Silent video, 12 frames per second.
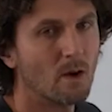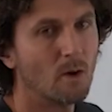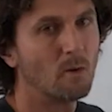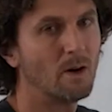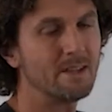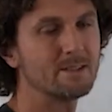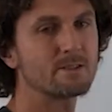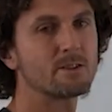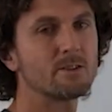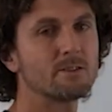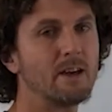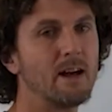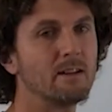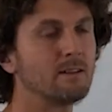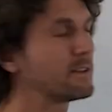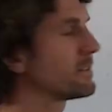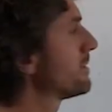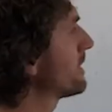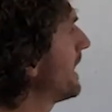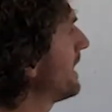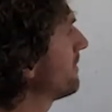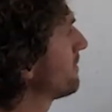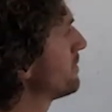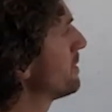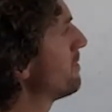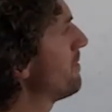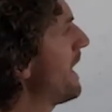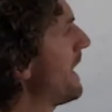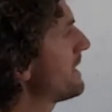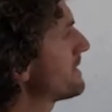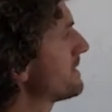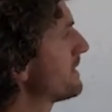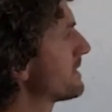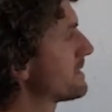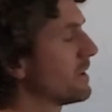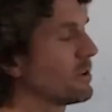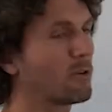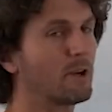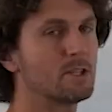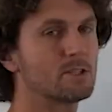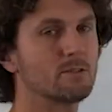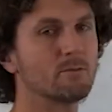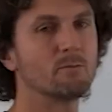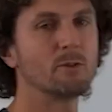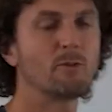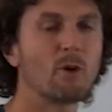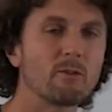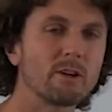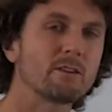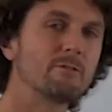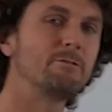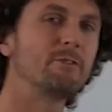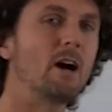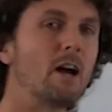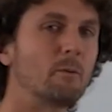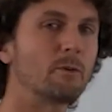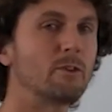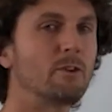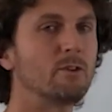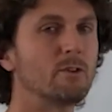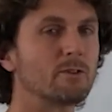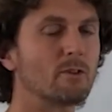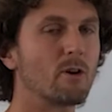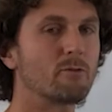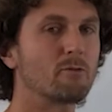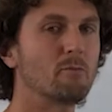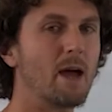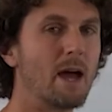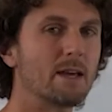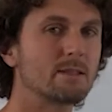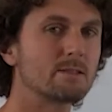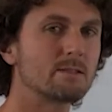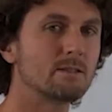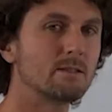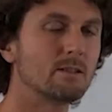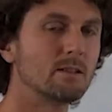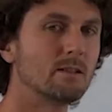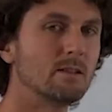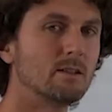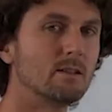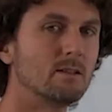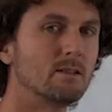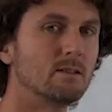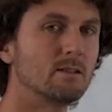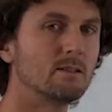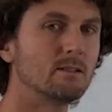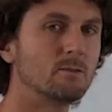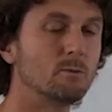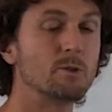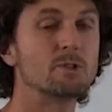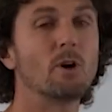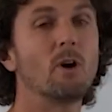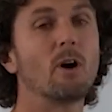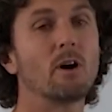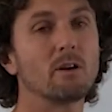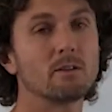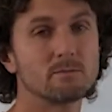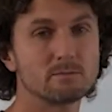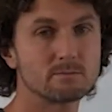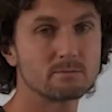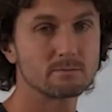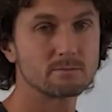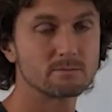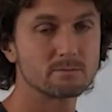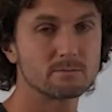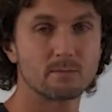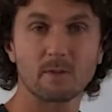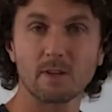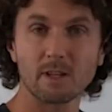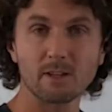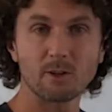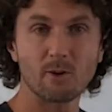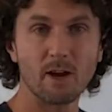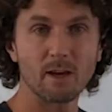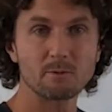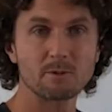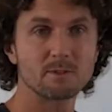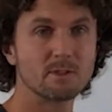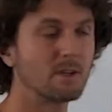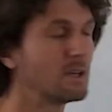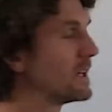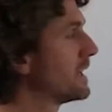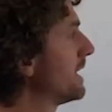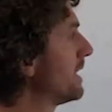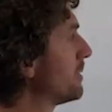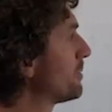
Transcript: Well, as it turns out, let's look at it from a mass and acceleration. We've already defined what the units are for mass, which are kilograms. And